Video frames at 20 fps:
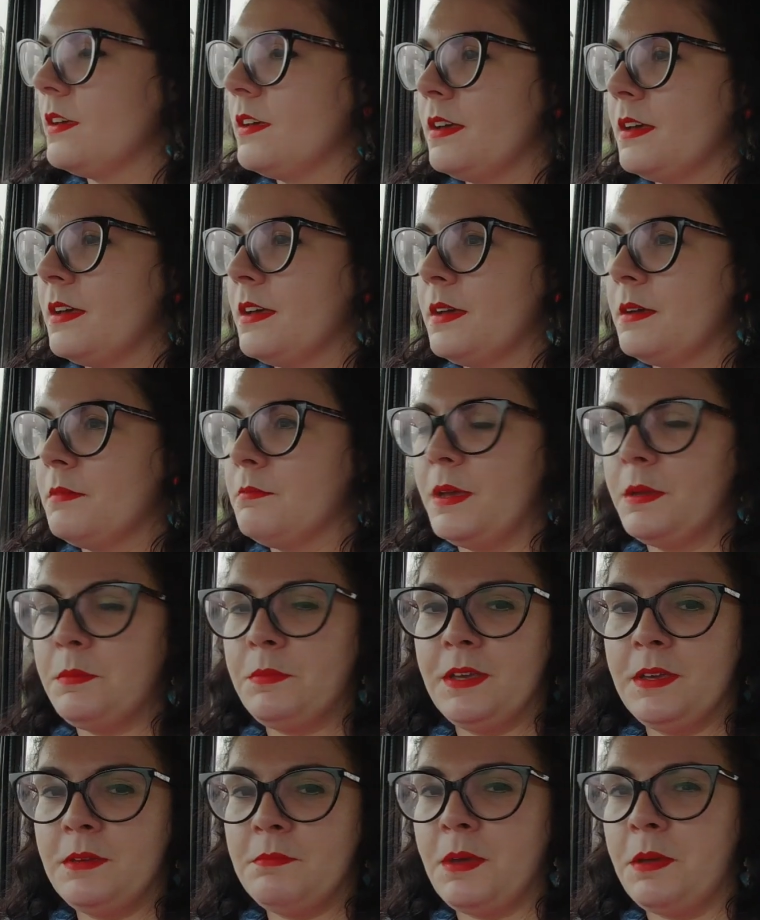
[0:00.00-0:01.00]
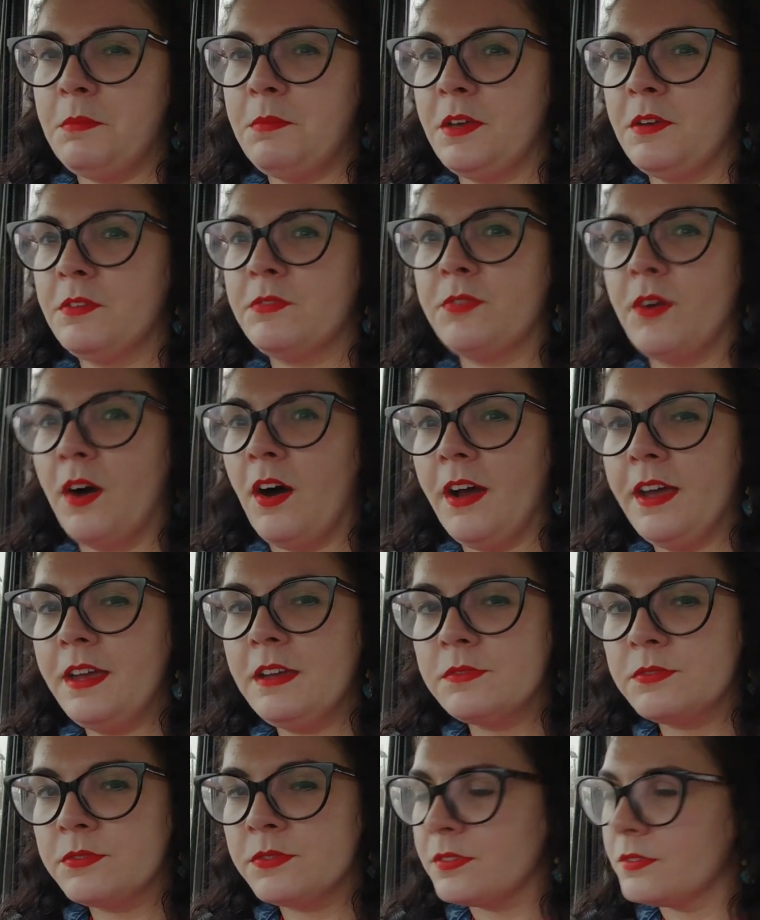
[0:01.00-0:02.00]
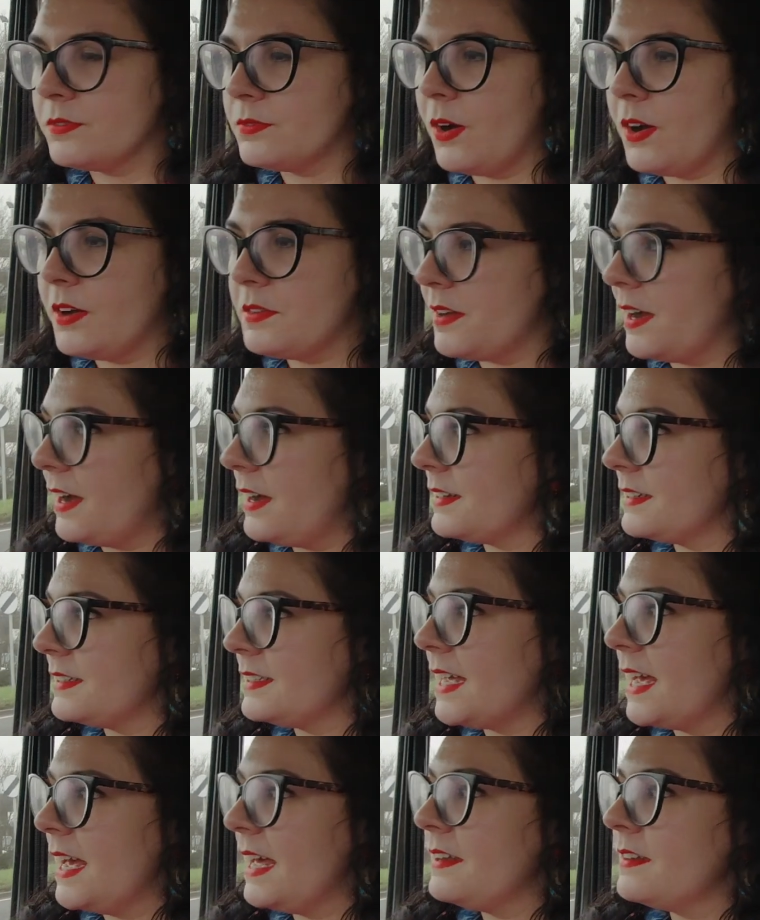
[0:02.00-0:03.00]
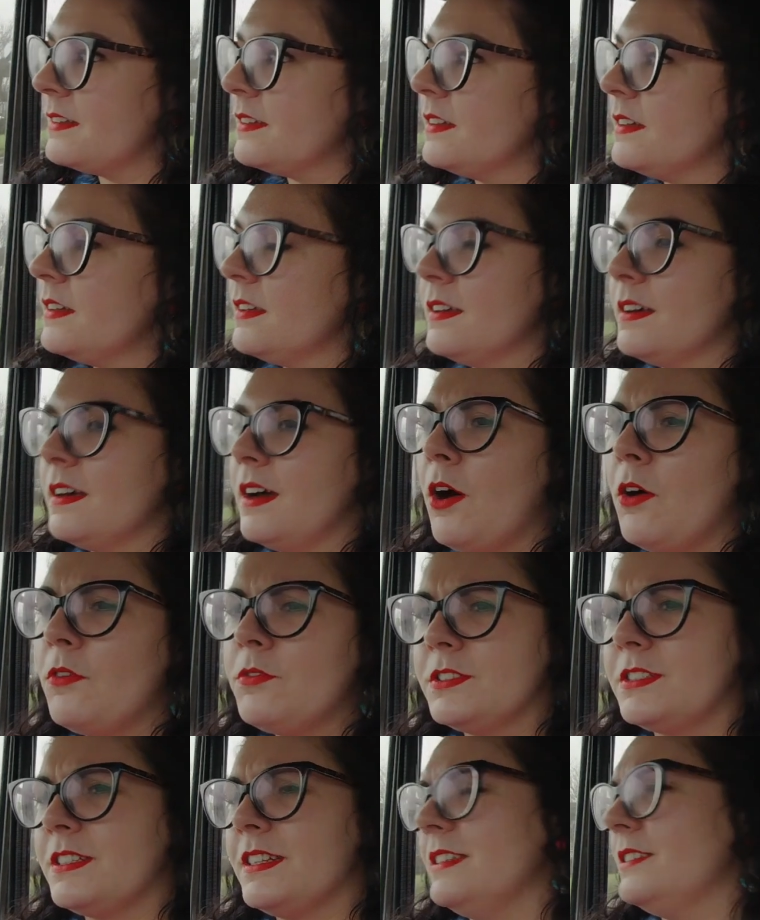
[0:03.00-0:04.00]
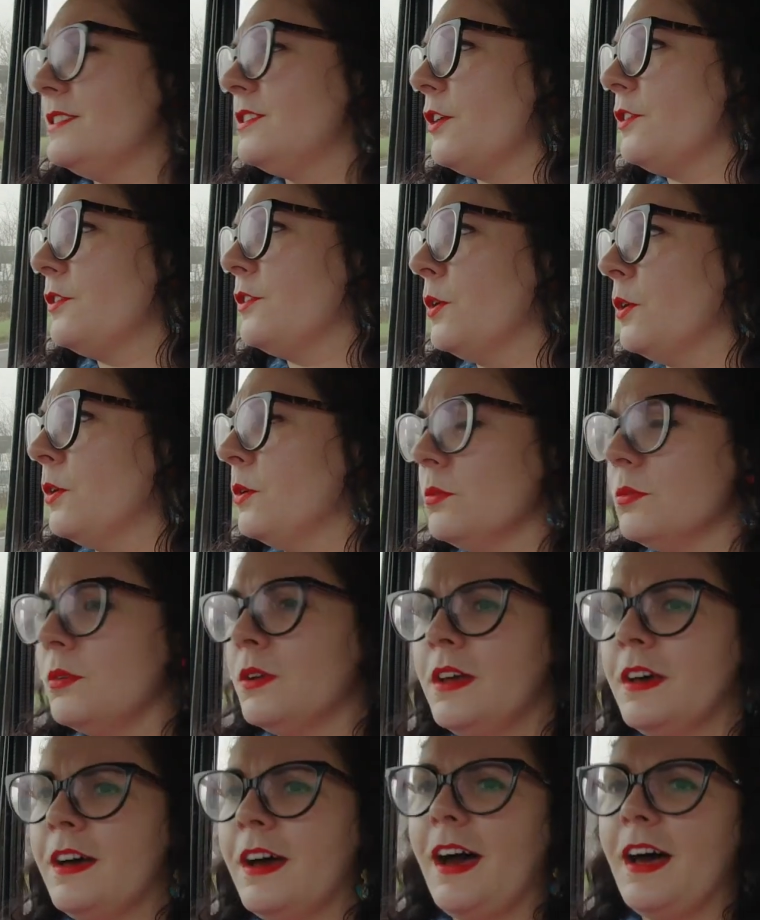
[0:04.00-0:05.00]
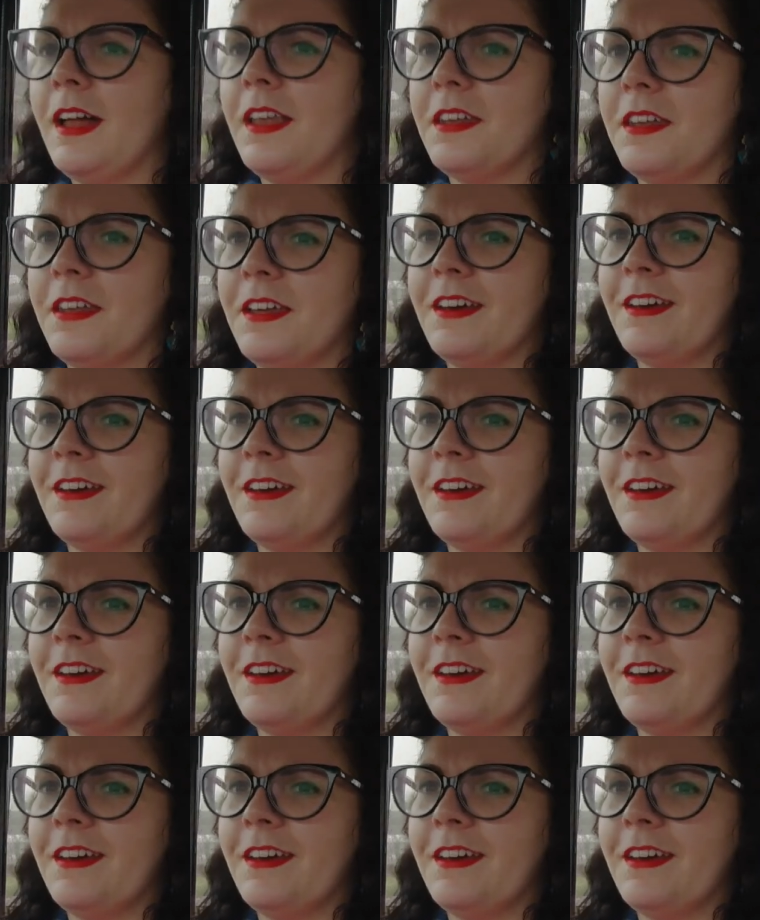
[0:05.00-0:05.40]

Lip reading: maybe a 5 out of 10. Obviously so cool, and